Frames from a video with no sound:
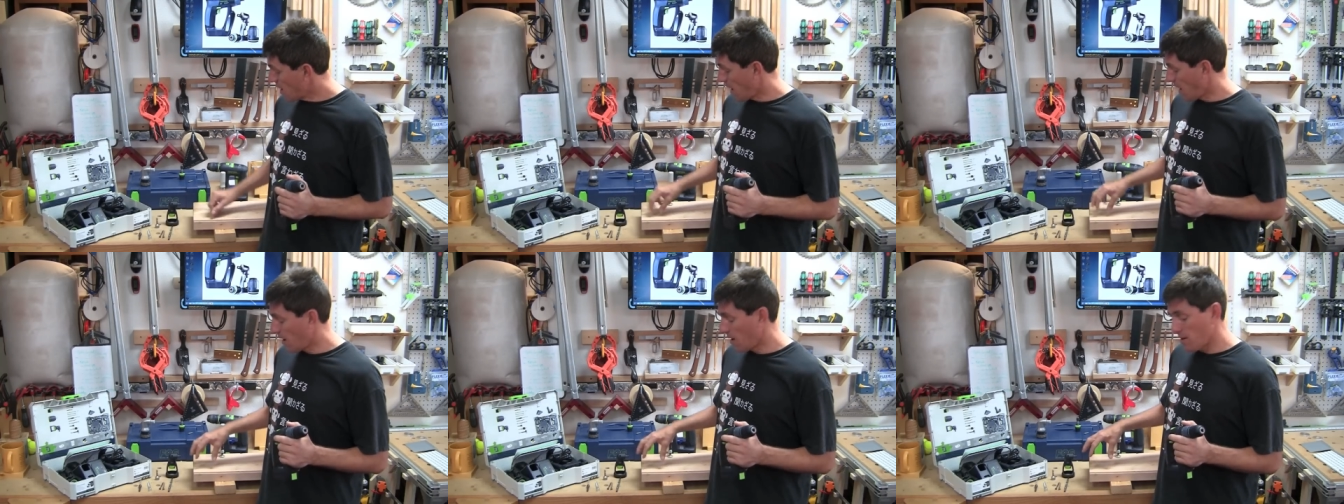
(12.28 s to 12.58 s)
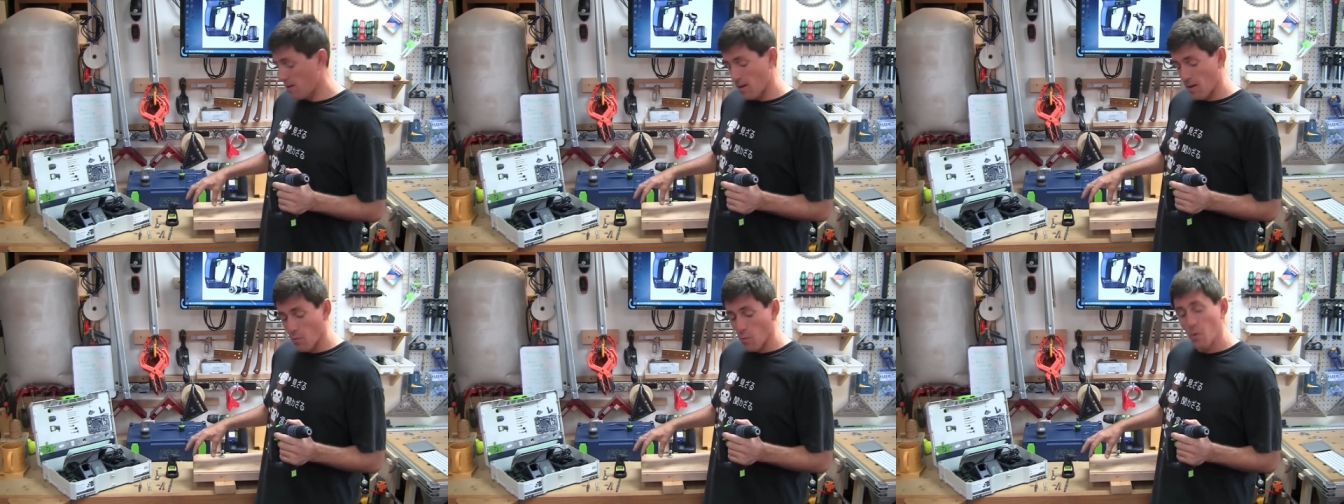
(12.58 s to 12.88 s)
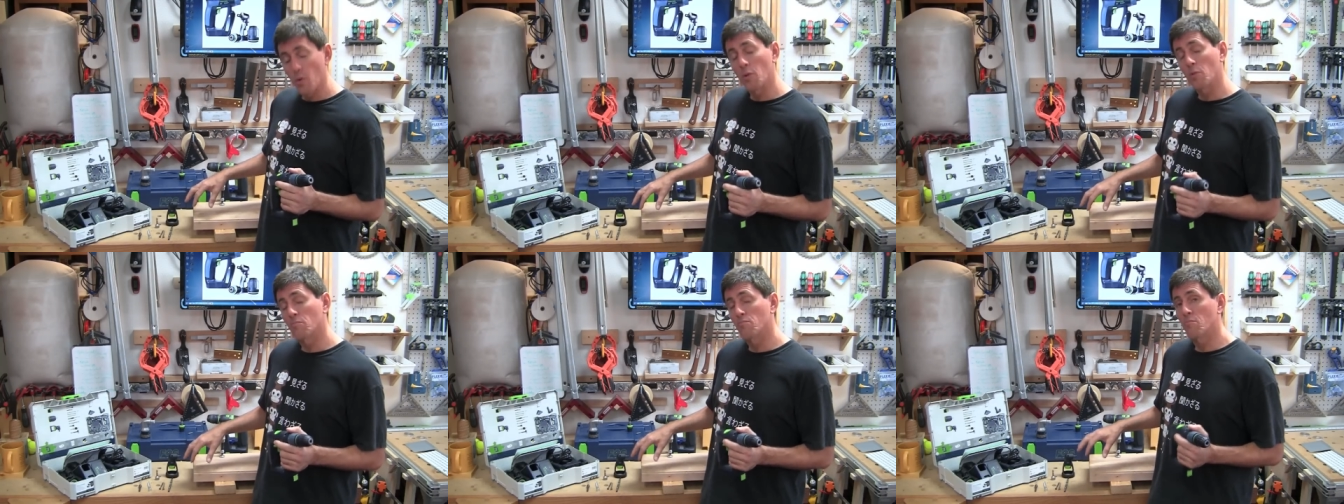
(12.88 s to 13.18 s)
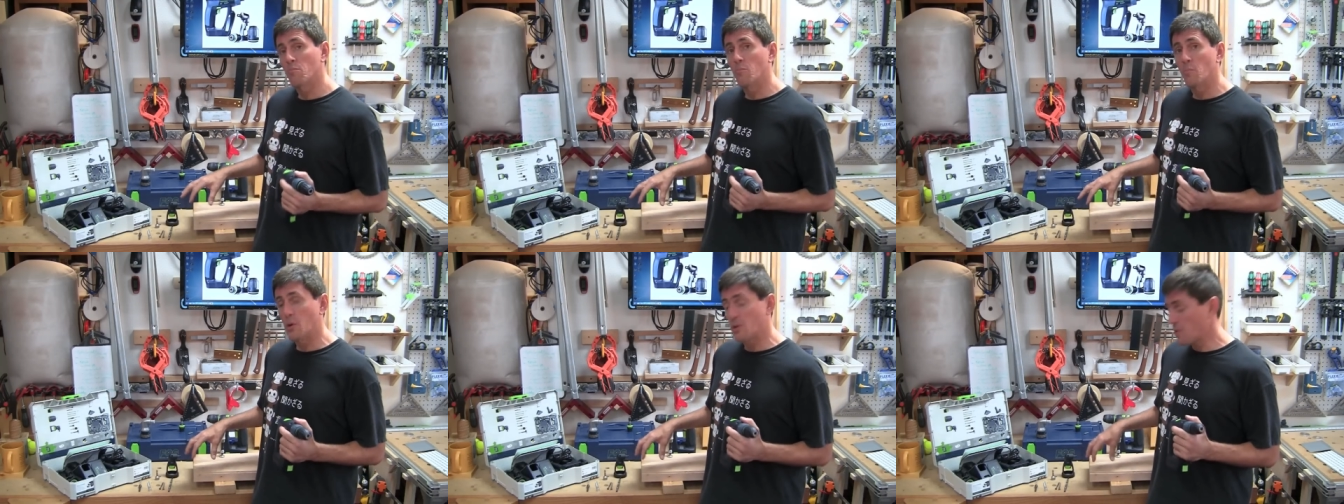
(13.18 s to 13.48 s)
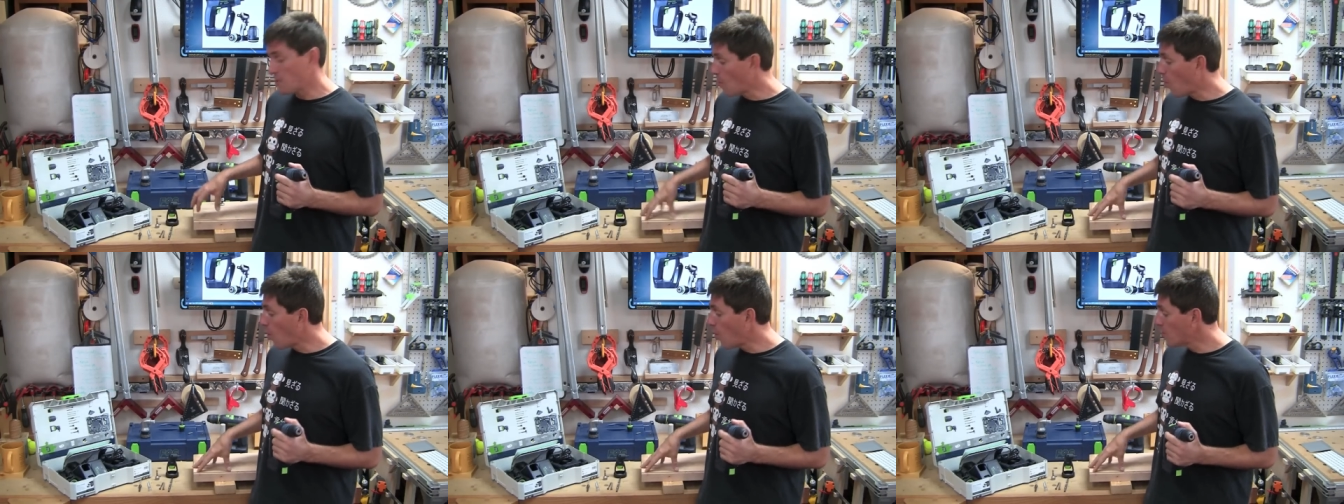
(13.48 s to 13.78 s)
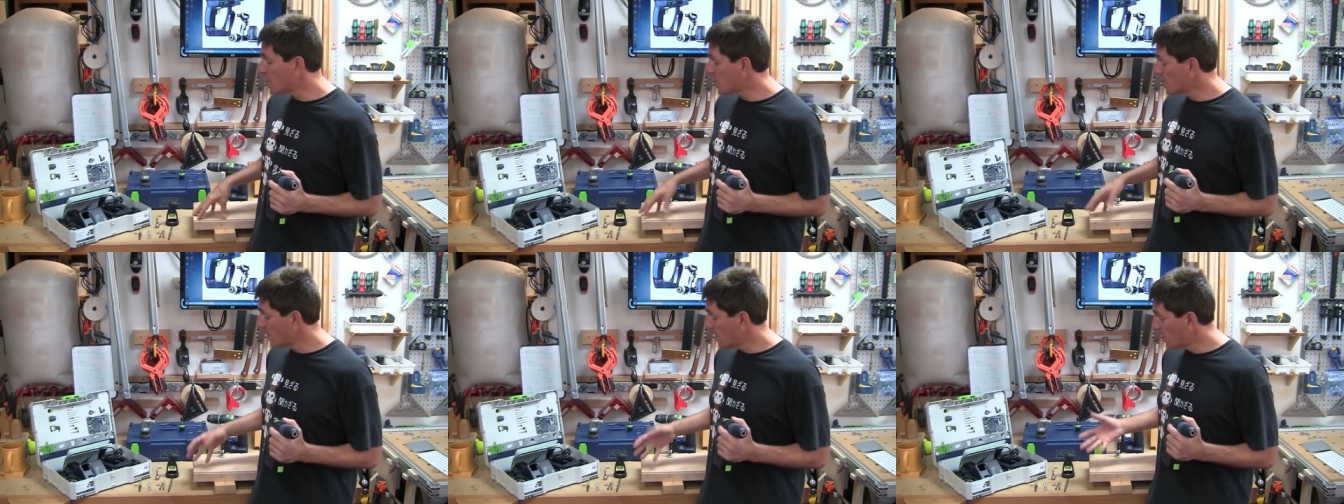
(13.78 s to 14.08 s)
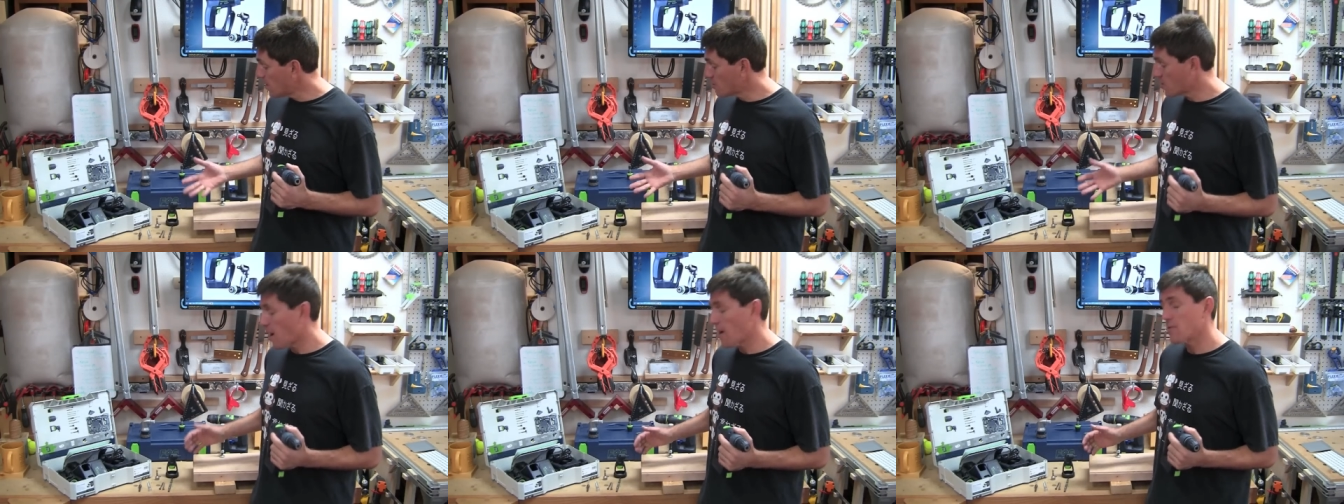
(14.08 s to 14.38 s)
And we'll put some holes in
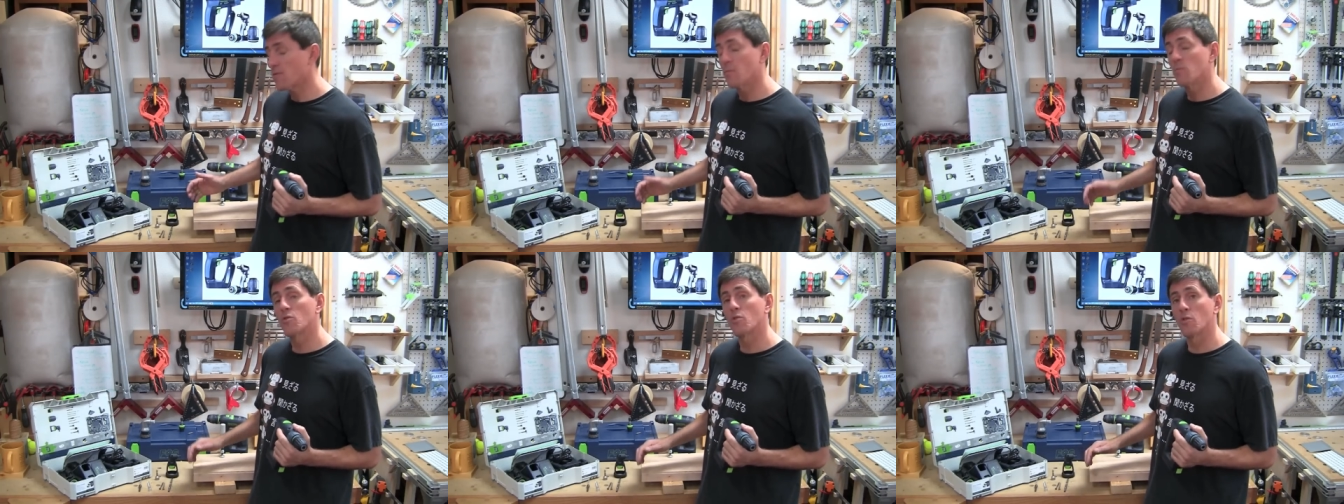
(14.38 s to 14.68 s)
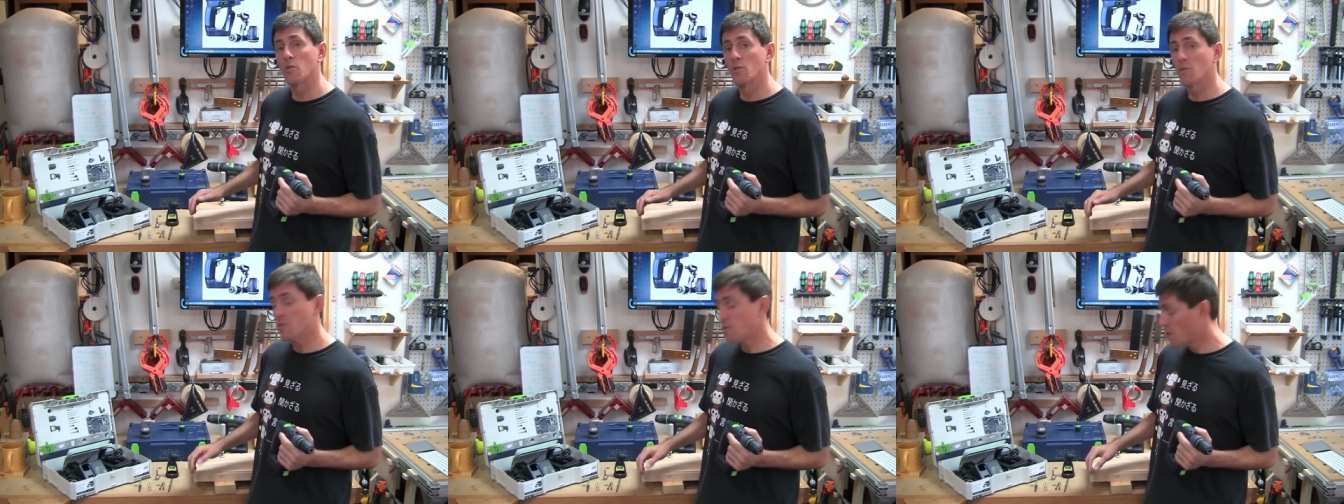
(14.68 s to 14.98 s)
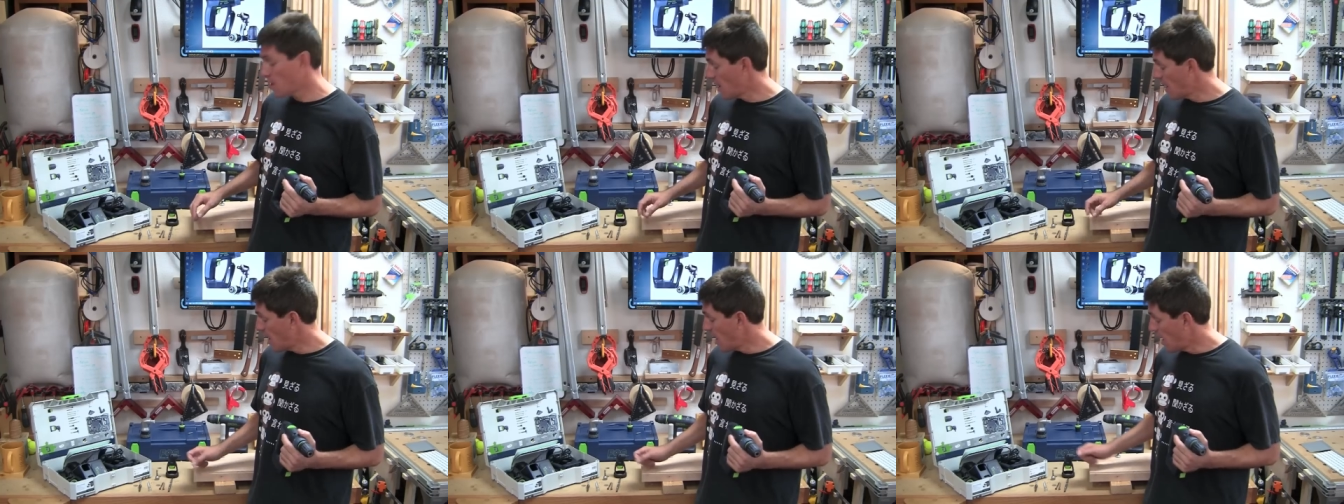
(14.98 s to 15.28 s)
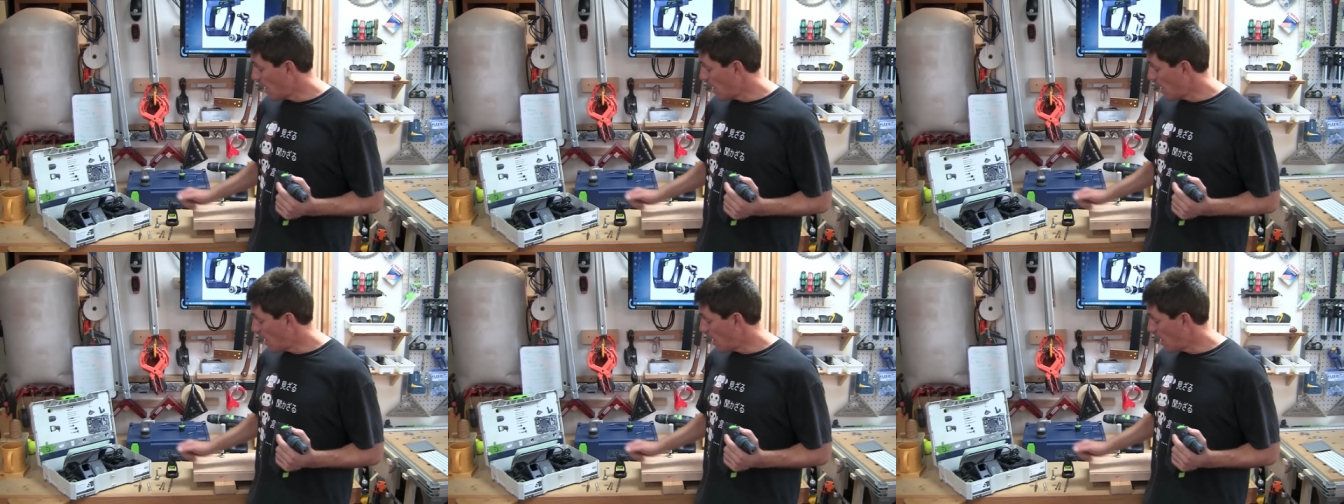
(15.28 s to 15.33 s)
there, drive some screws.